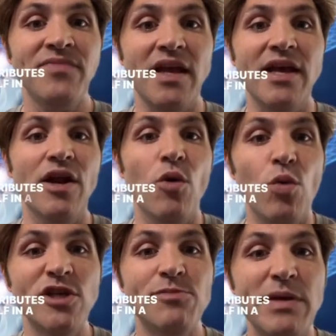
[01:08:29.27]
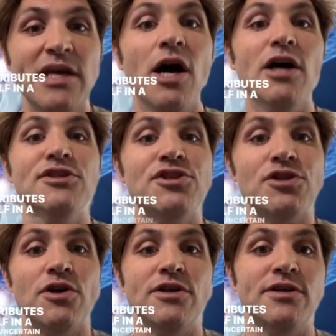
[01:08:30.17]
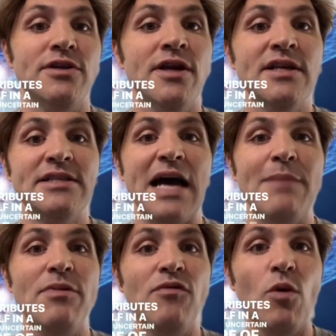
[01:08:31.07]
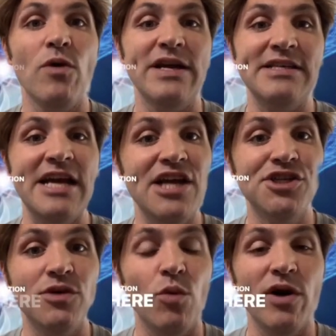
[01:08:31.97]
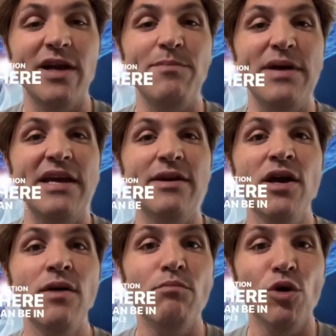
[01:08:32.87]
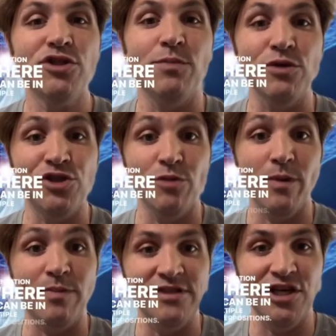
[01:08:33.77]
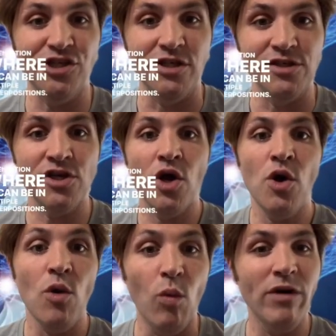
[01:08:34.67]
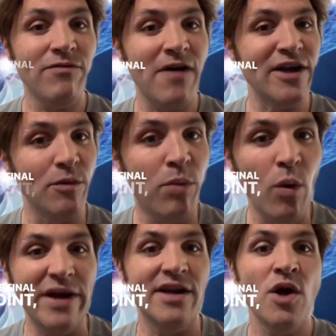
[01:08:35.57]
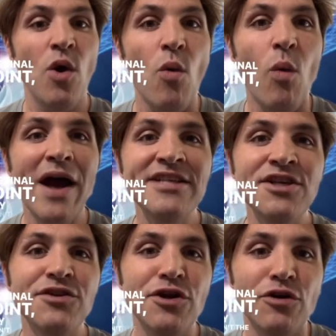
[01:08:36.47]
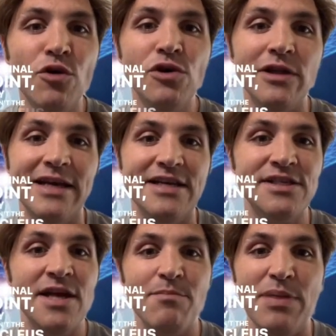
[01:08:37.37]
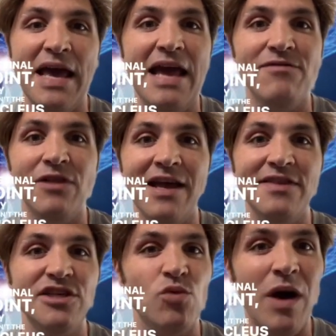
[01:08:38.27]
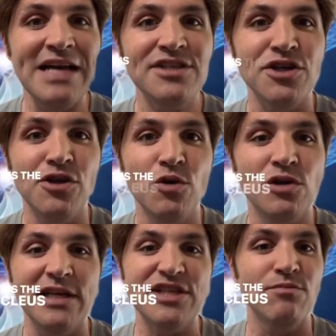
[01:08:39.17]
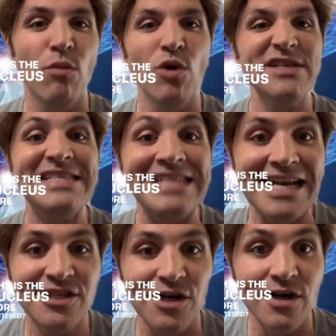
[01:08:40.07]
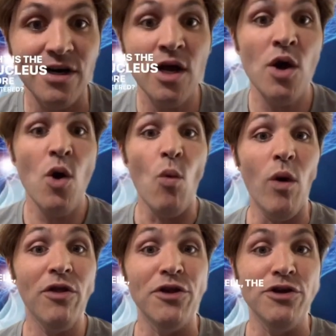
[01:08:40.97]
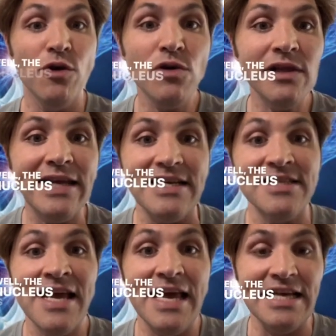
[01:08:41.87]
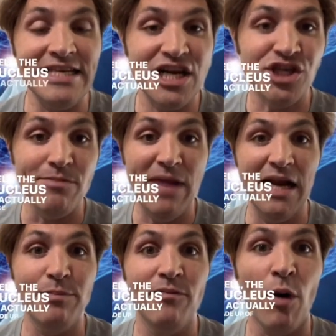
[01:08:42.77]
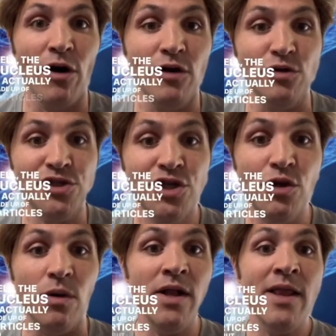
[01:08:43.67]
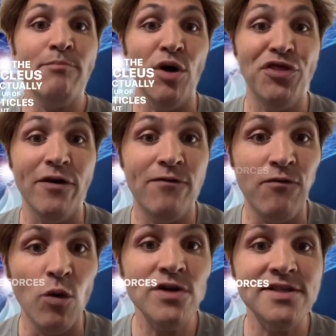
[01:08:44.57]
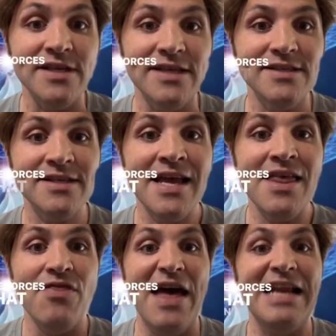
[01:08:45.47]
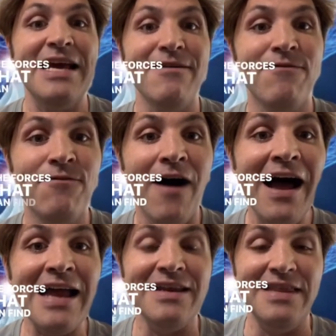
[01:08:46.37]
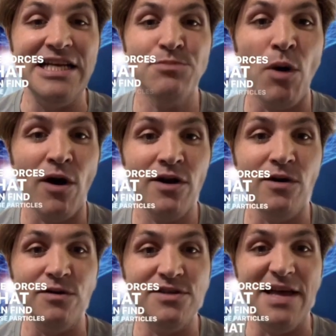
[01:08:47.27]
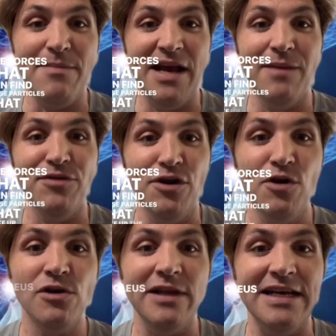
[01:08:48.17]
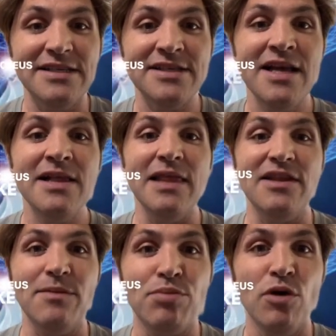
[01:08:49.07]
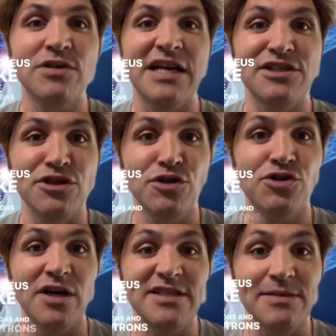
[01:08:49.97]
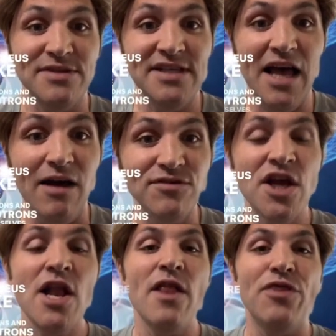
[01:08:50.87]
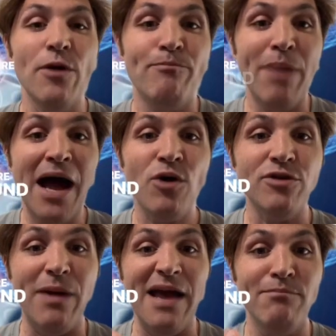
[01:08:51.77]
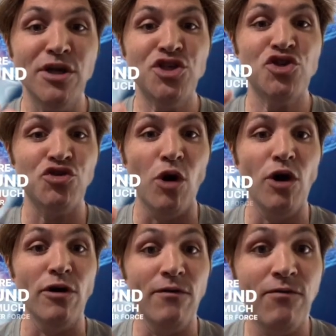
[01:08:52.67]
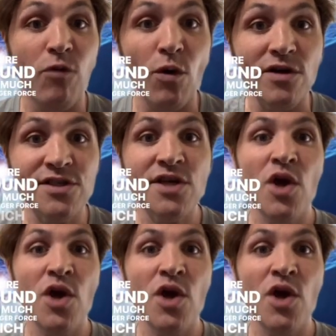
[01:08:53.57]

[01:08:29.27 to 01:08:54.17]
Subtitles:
in a wispy, uncertain type of orientation where it can be in multiple superpositions. One final point, why doesn't the nucleus behave like this? Why is the nucleus more centered? Well, the nucleus is actually made up of particles too, but the forces that confine these particles that make up the nucleus, like the protons and neutrons themselves, they're bound by a much stronger force,